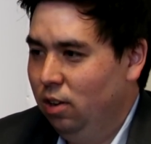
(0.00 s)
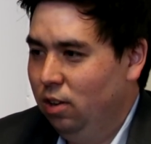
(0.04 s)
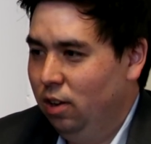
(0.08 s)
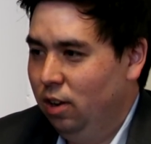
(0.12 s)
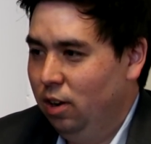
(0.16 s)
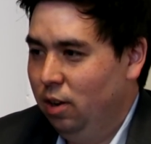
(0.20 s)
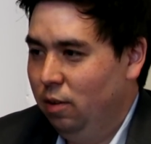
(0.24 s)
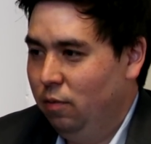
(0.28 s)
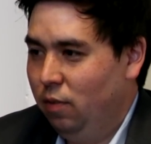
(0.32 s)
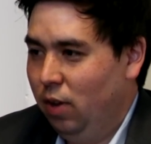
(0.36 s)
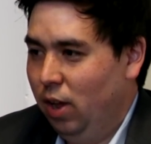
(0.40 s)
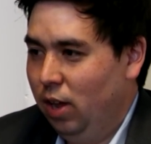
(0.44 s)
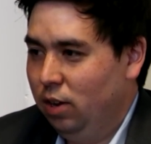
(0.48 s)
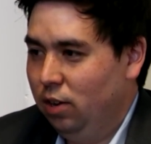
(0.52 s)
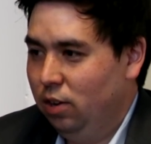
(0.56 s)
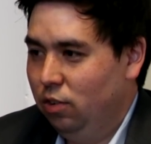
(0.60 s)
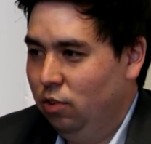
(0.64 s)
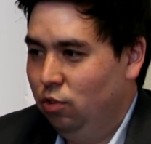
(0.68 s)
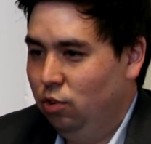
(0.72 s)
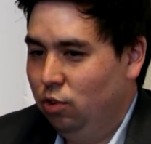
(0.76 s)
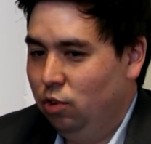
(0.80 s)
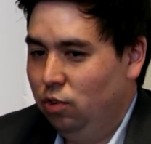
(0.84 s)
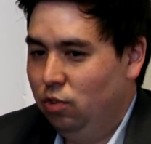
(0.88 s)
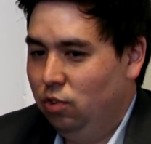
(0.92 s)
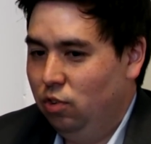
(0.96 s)
And in fact, it's
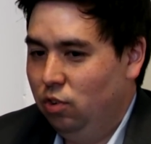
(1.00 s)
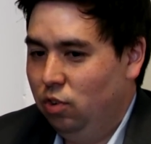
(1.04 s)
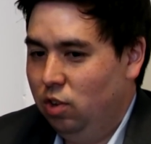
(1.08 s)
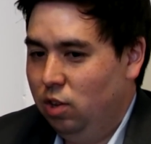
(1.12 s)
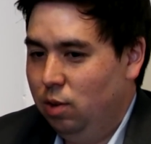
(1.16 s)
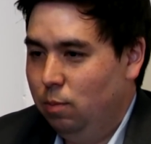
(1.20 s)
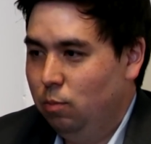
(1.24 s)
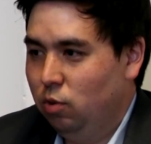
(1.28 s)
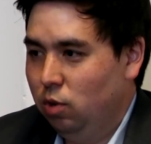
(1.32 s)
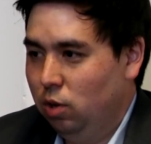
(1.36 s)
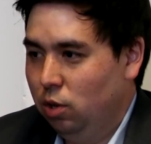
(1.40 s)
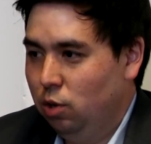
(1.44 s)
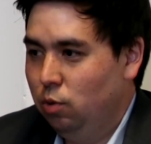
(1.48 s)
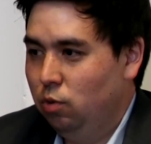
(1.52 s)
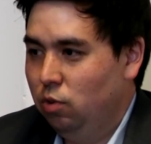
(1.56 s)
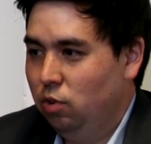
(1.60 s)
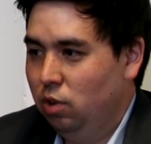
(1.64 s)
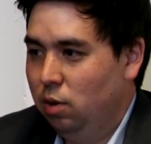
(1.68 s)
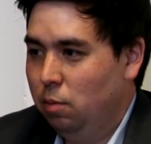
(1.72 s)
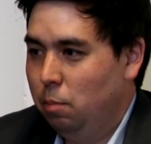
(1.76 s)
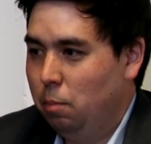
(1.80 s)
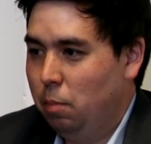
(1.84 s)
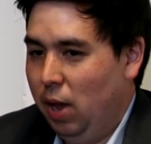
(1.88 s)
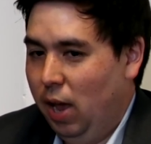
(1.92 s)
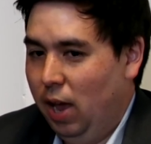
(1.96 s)
just teams
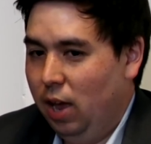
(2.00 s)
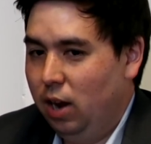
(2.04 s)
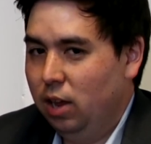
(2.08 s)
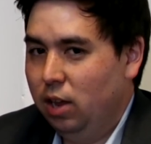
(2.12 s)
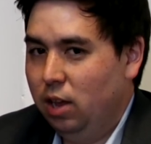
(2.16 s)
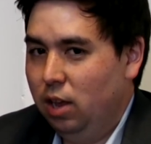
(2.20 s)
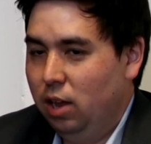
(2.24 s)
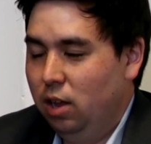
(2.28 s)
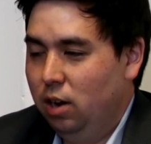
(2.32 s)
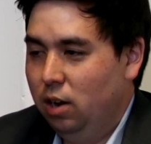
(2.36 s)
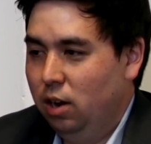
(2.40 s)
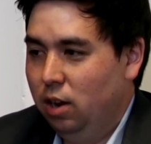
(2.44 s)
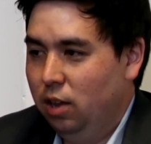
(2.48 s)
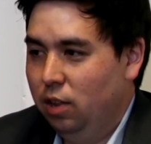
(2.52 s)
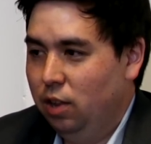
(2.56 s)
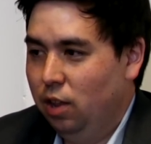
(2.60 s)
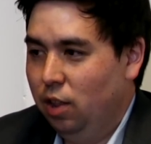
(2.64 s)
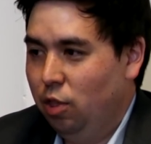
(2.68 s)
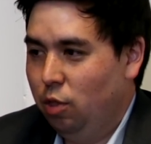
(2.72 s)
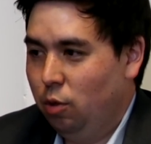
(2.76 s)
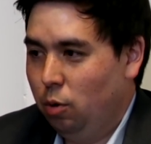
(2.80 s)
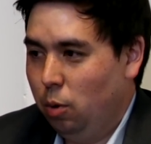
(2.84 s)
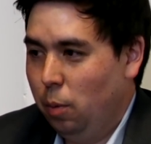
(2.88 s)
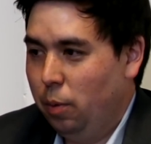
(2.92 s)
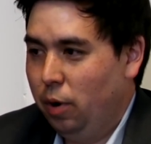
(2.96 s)
losing, panicking, and then
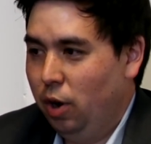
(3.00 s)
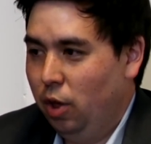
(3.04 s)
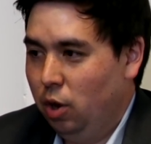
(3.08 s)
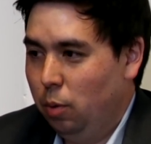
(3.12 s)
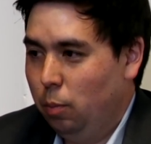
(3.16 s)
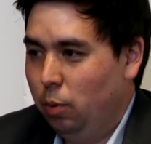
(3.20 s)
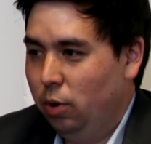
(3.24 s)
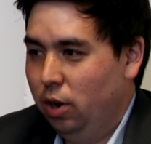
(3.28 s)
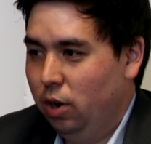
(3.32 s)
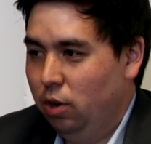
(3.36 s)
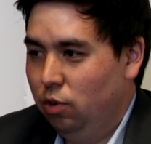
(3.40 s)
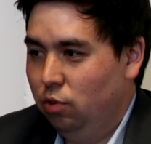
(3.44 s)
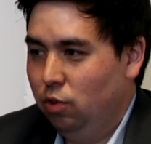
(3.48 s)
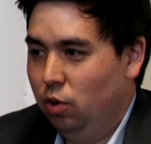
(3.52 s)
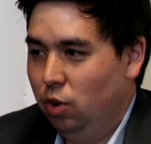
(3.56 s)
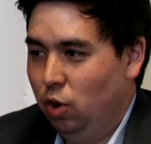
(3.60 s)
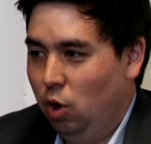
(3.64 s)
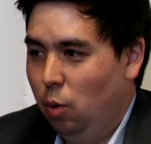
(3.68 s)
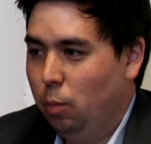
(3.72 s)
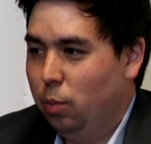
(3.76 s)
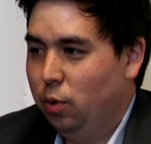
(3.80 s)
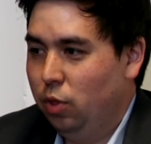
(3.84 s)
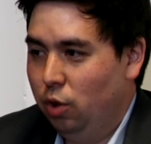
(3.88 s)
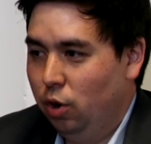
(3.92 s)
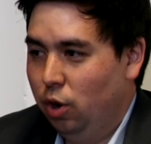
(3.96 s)
throwing other players in,
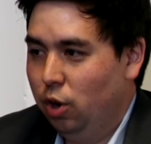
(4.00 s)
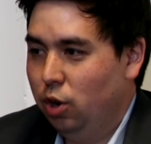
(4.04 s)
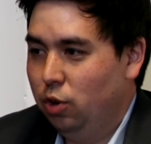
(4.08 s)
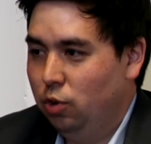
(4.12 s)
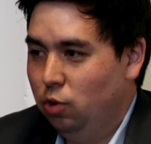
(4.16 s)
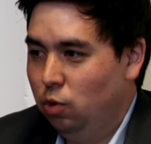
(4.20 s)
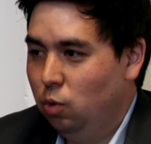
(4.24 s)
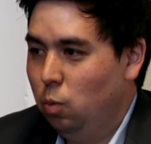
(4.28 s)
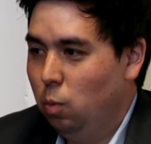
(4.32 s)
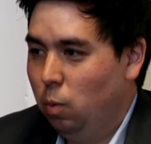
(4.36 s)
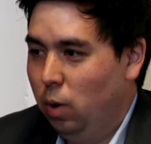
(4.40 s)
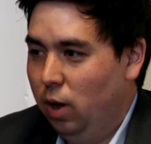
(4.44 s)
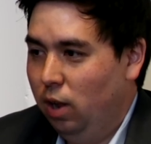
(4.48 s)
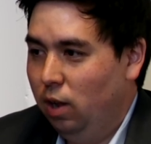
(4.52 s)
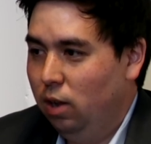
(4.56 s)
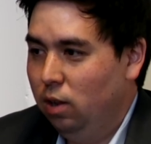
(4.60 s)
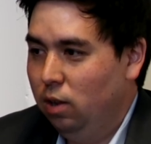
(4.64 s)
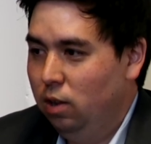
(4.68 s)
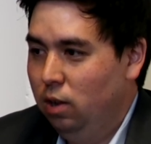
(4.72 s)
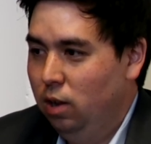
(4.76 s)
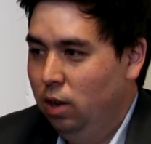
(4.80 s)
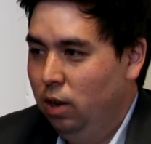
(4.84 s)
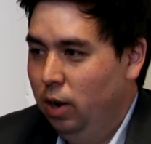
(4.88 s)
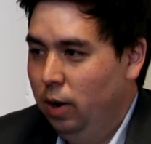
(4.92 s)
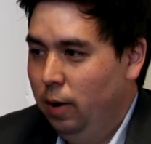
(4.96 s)
hoping they're going to do well,